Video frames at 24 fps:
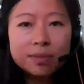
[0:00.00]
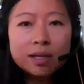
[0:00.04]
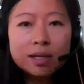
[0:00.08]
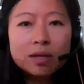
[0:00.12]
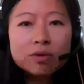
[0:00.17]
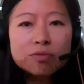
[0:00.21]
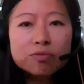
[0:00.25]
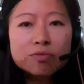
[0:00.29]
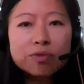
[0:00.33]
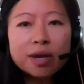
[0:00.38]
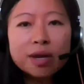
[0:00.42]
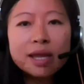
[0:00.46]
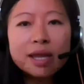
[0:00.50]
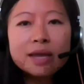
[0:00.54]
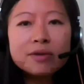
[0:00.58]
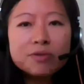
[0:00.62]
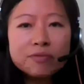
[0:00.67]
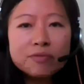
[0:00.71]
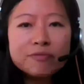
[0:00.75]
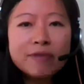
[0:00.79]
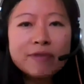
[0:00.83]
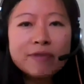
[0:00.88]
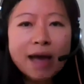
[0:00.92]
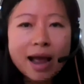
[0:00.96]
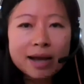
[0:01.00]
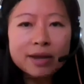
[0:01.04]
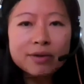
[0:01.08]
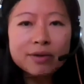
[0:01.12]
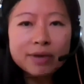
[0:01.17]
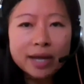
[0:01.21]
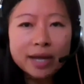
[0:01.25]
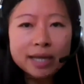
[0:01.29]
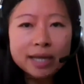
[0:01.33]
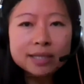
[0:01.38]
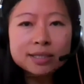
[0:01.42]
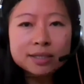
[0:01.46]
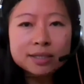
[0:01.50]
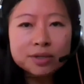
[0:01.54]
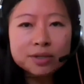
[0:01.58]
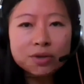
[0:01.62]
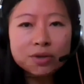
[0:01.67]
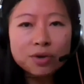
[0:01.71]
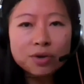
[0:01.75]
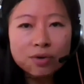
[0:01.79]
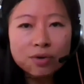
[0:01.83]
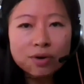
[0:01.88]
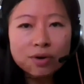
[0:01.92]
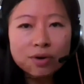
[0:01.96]
reevaluate
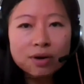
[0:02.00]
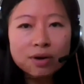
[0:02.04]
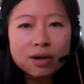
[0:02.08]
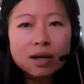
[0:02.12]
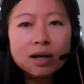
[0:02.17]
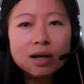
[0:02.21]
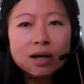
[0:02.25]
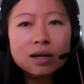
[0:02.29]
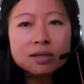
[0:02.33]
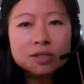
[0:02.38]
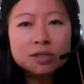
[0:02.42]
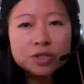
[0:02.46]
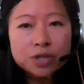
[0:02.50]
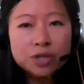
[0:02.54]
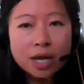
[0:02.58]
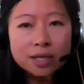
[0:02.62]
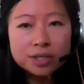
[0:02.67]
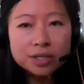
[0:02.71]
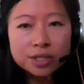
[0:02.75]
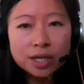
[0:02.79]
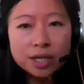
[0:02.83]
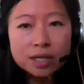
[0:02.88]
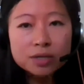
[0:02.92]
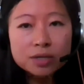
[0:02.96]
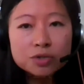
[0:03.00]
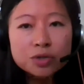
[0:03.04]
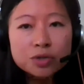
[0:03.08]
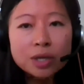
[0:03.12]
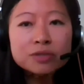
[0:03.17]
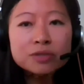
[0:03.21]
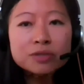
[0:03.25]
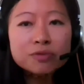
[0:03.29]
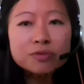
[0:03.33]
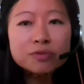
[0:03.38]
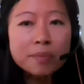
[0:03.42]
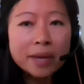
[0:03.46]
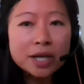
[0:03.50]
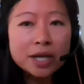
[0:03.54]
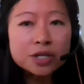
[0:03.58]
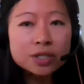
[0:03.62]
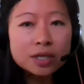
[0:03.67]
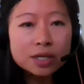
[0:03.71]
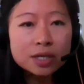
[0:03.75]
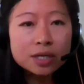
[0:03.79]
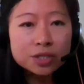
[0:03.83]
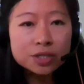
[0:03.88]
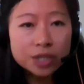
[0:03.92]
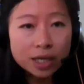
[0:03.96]
your strategy and
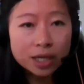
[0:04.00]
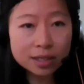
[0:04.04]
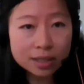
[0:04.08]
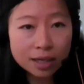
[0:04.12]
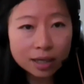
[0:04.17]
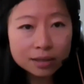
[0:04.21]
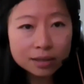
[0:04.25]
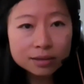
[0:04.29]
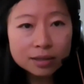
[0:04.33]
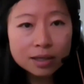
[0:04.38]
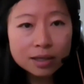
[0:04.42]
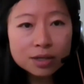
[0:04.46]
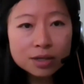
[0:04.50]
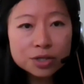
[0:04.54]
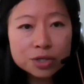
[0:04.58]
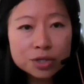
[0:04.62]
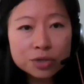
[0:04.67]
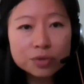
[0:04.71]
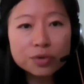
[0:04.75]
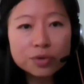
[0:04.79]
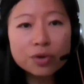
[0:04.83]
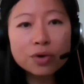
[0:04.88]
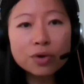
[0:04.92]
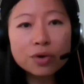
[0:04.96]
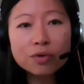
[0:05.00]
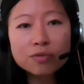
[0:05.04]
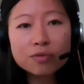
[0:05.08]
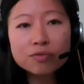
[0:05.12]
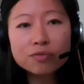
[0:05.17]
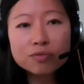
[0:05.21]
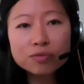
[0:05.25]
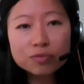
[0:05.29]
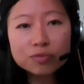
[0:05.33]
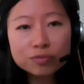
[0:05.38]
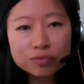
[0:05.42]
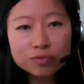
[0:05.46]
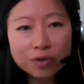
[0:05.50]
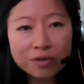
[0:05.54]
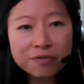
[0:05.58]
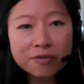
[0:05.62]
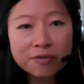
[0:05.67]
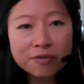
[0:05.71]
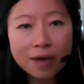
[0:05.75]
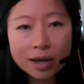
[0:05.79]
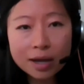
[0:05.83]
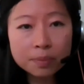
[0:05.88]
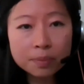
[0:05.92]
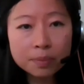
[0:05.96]
transformation agenda to your
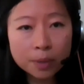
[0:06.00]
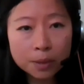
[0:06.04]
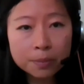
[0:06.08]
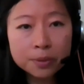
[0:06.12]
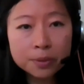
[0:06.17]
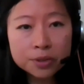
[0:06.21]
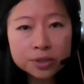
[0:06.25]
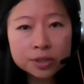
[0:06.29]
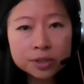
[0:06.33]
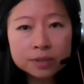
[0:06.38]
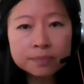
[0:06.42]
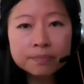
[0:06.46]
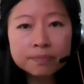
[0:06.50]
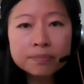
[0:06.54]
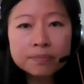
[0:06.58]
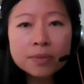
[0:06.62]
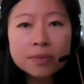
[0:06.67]
refined purpose.